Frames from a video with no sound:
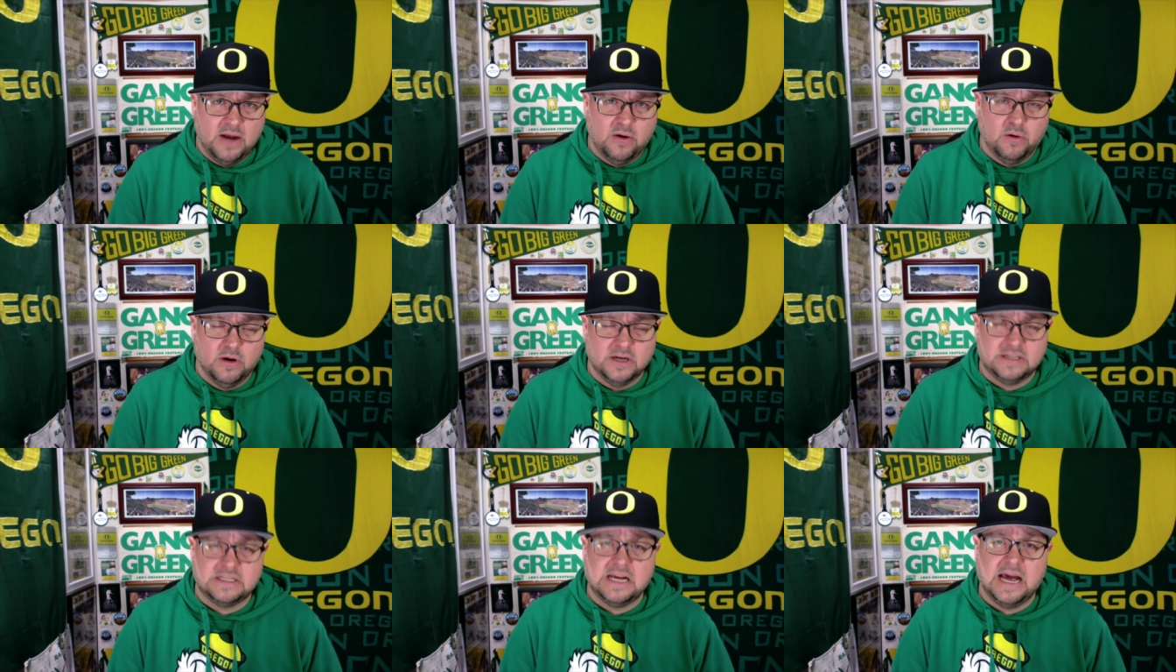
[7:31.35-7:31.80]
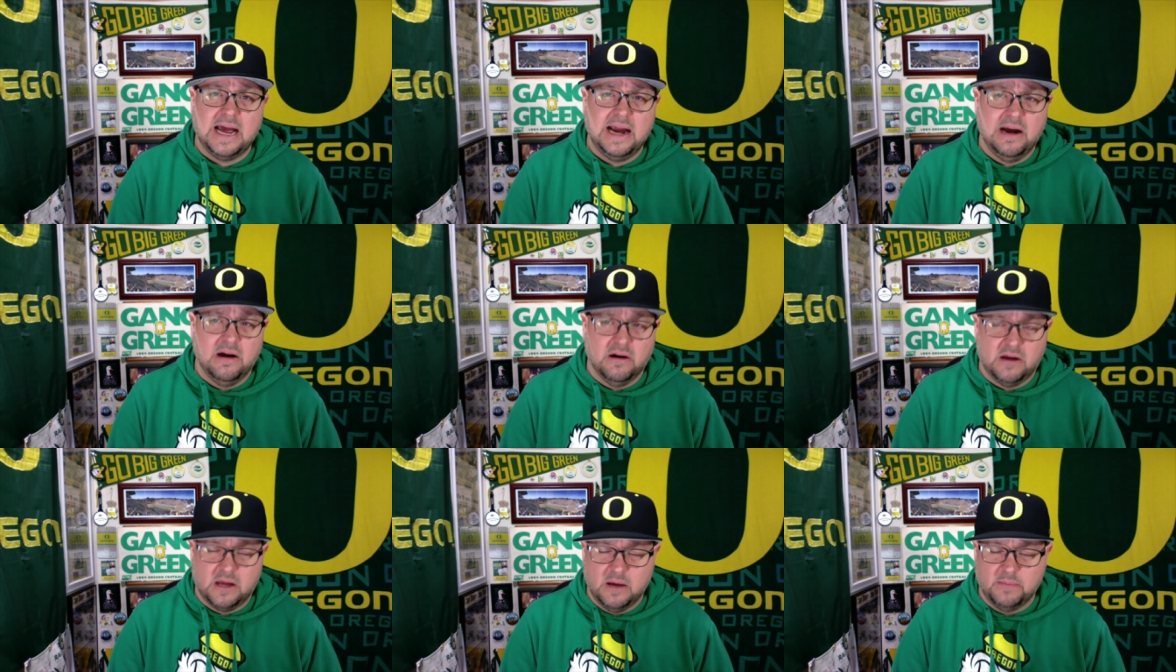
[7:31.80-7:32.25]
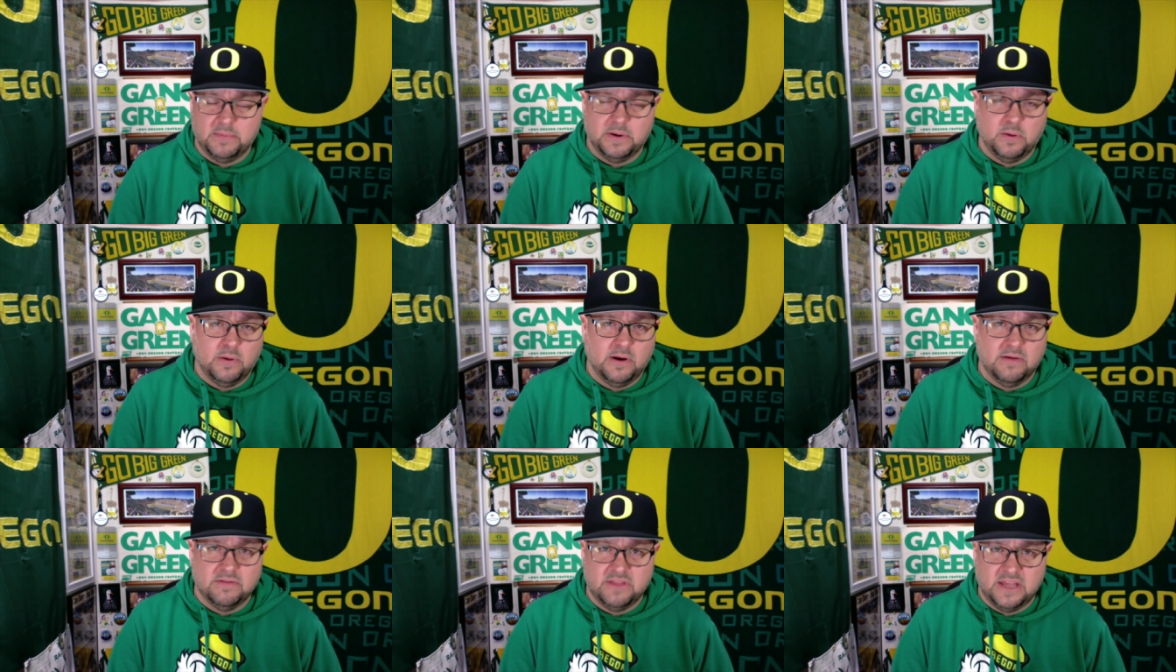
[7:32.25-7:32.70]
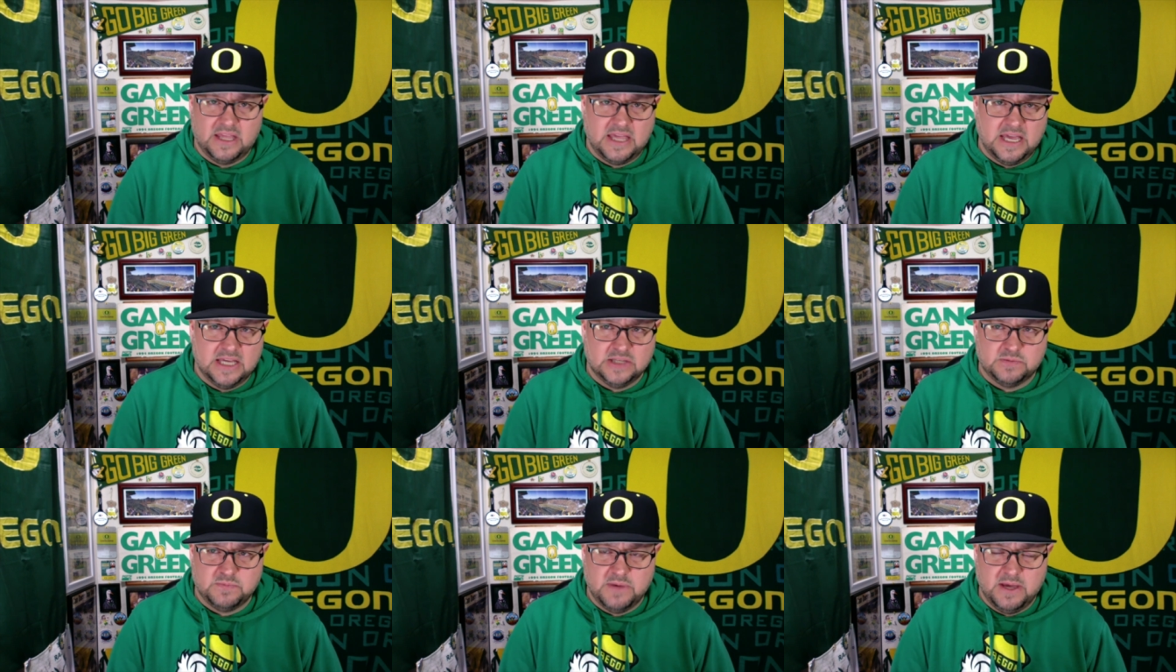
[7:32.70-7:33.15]
Or a tire company, whatever the
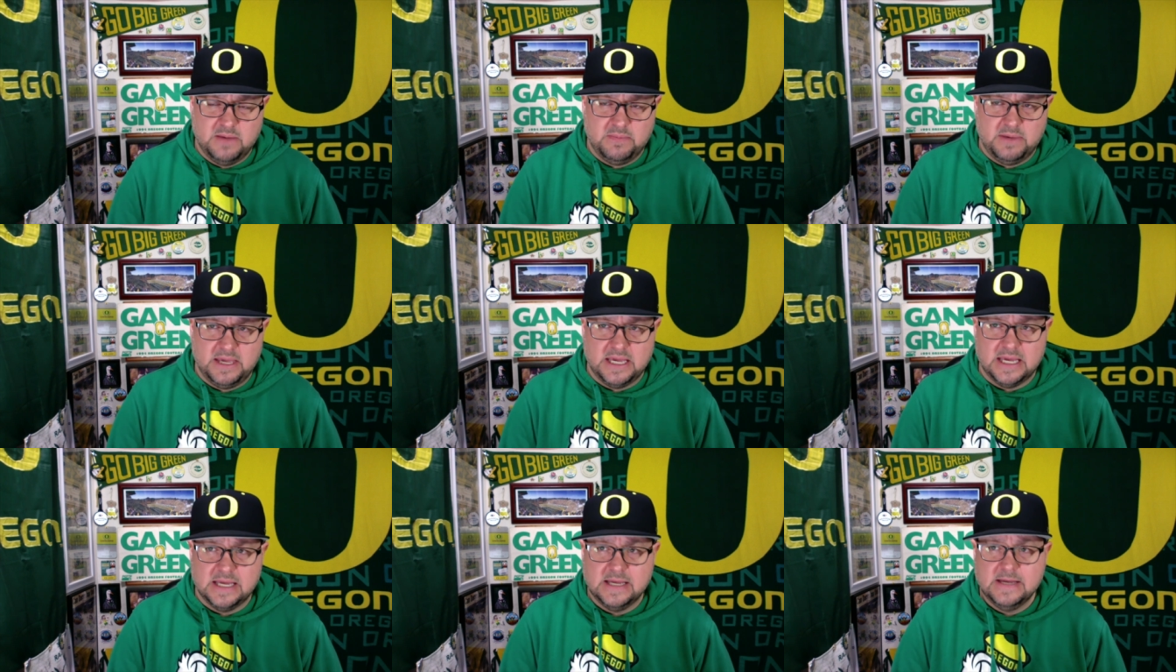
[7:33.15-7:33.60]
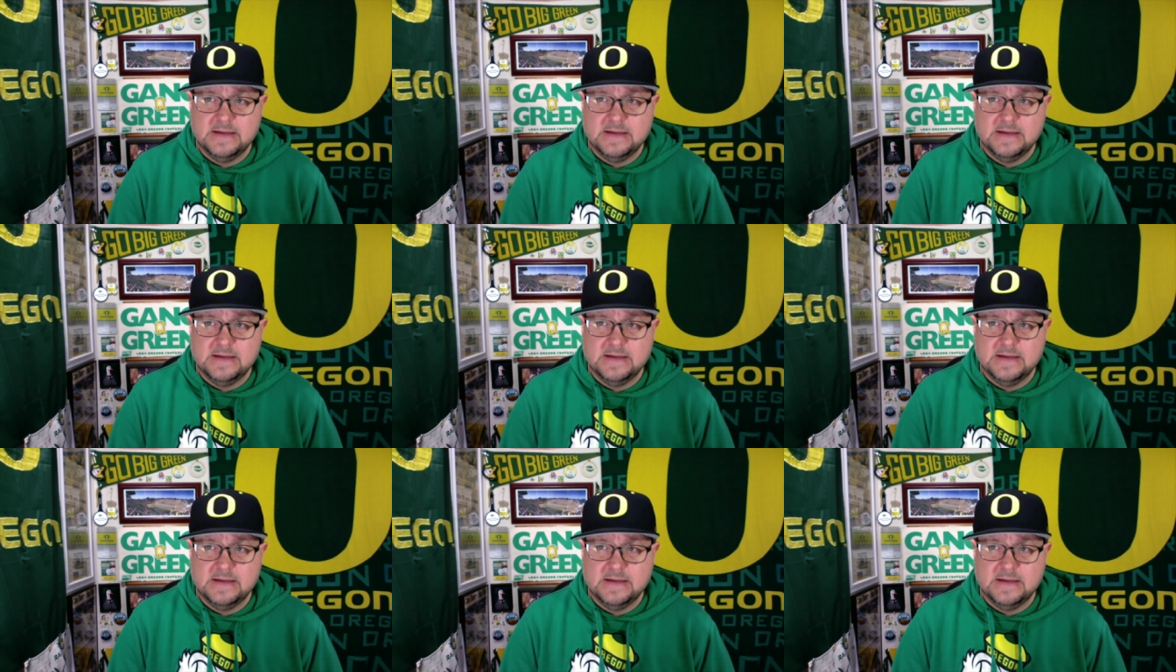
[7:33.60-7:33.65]
case may be.